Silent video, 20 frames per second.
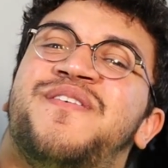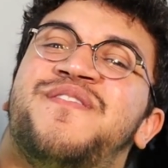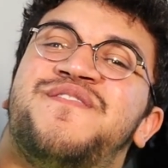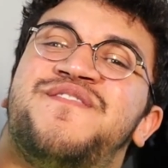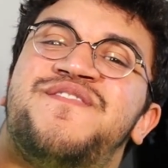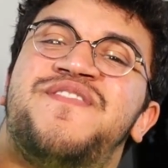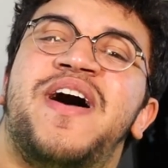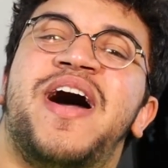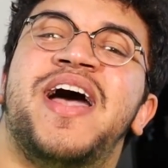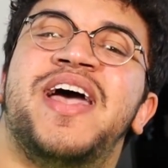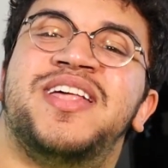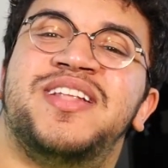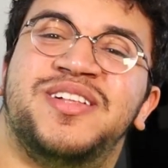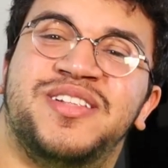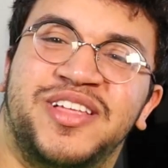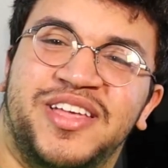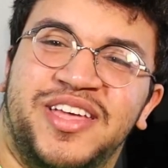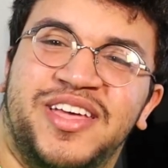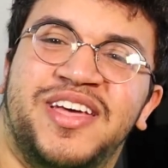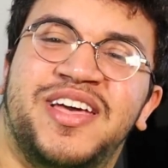
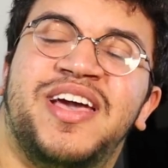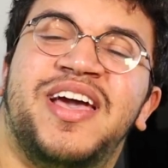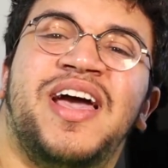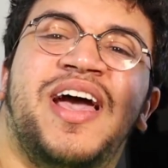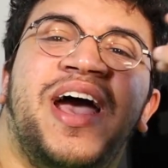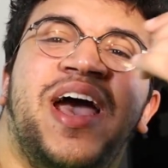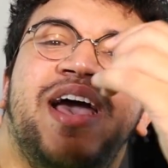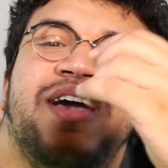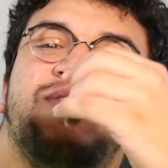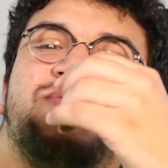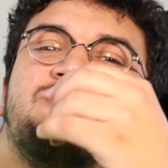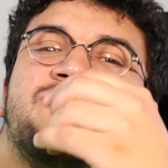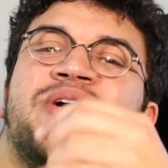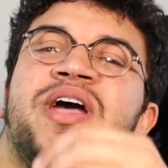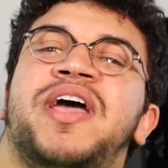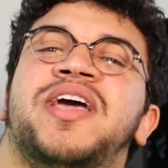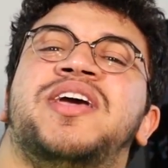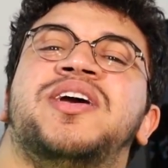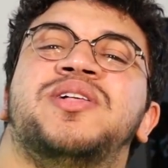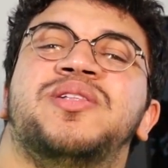Finally, a
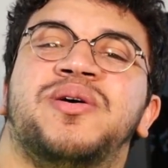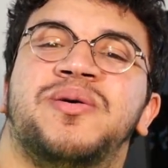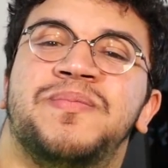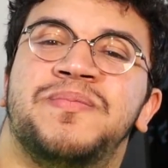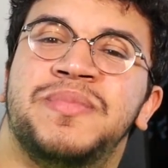regular